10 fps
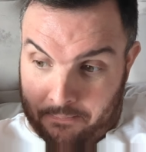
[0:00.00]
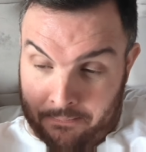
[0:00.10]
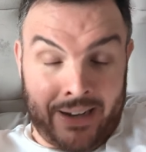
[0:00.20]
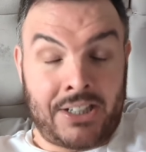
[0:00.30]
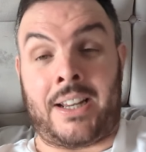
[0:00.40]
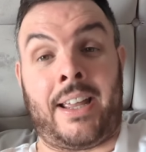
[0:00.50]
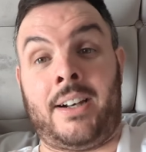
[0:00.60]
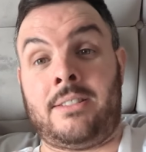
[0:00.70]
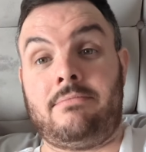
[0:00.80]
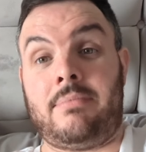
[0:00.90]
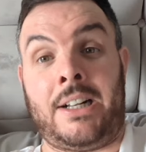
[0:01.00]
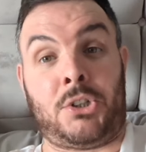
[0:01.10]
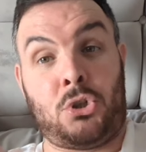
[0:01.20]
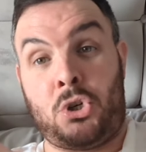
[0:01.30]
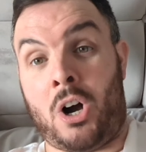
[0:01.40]
makes a killing.
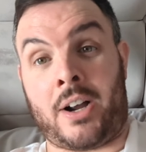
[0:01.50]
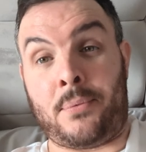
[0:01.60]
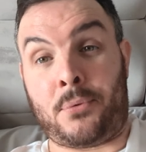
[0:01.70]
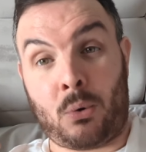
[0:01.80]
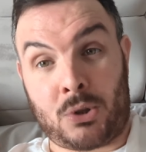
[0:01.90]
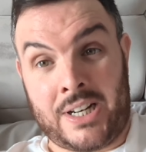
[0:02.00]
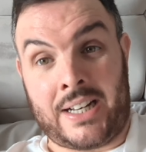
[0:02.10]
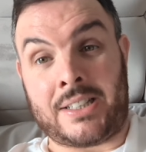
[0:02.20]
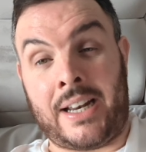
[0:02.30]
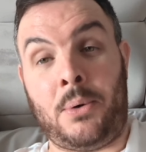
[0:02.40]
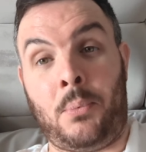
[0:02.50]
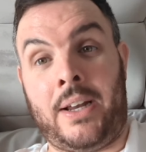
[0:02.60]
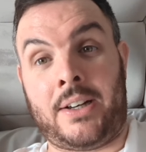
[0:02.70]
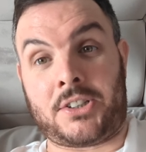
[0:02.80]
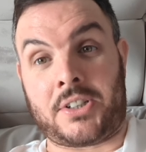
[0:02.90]
It's chocker. For those six, eight
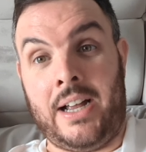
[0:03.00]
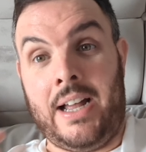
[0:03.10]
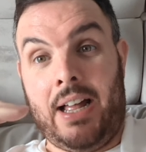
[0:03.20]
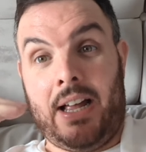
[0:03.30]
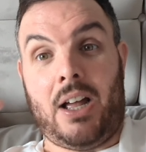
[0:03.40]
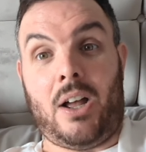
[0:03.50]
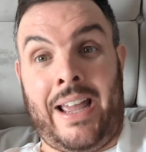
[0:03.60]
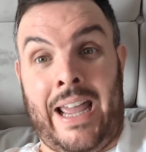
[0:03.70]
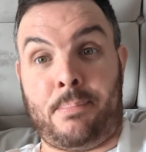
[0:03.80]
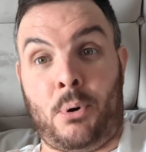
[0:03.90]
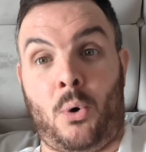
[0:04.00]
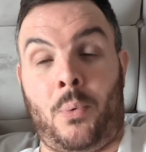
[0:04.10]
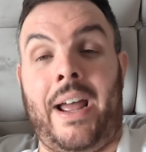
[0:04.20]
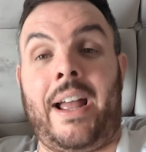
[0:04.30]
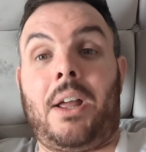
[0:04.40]
weeks, airport
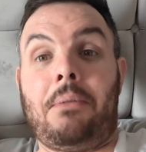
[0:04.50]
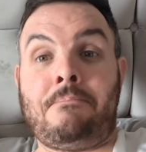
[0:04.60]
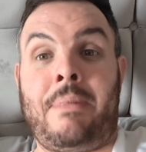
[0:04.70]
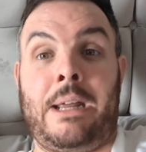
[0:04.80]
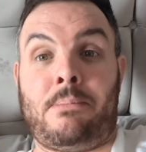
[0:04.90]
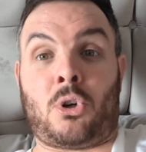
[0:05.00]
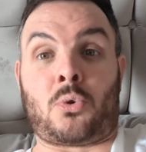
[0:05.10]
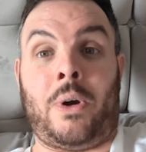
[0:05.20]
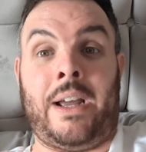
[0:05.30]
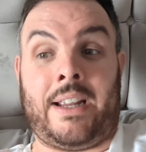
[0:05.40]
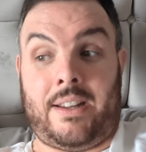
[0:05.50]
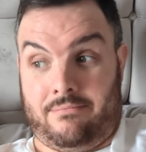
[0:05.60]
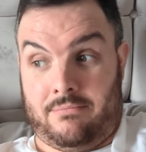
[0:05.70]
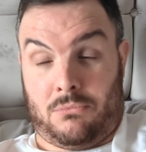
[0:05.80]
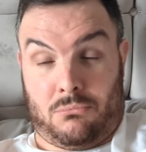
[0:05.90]
work, minibus work,
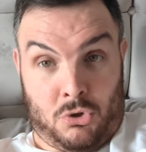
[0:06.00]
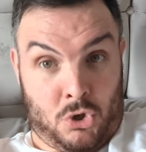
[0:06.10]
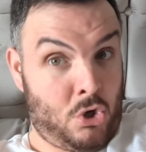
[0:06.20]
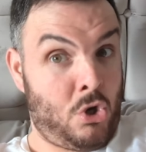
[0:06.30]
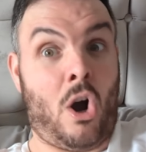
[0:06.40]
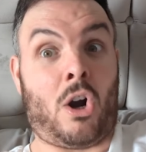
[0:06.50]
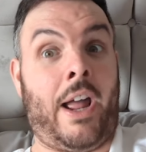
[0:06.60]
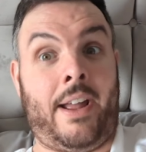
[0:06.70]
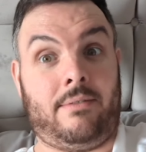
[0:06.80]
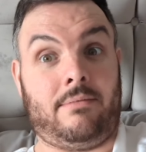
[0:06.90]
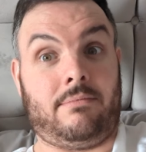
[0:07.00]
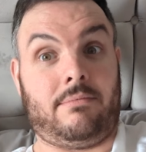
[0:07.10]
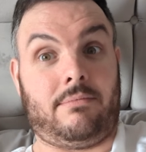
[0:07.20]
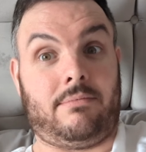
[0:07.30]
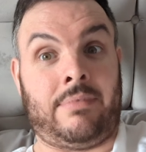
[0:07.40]
chocker
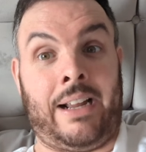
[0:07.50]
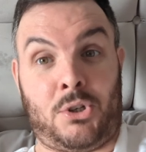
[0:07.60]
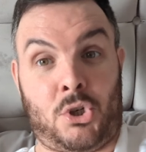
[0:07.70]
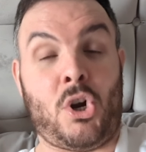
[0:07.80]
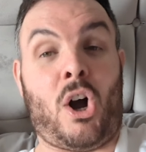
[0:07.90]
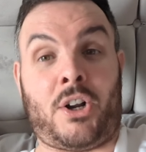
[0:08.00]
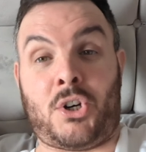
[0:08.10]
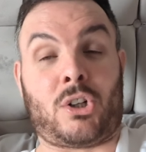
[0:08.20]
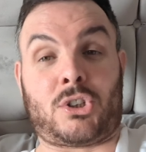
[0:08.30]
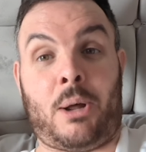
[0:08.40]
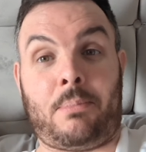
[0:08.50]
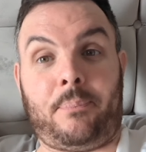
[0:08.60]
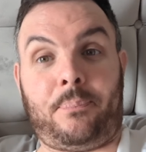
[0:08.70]
like shocking non-stop